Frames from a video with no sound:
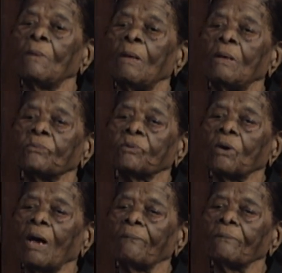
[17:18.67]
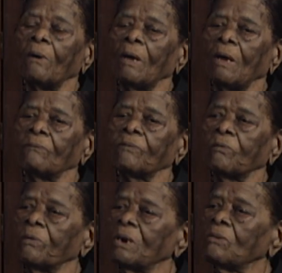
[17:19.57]
So I
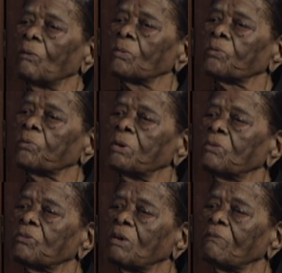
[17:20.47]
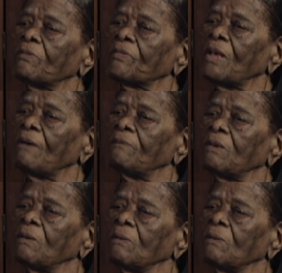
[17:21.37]
on 27th Avenue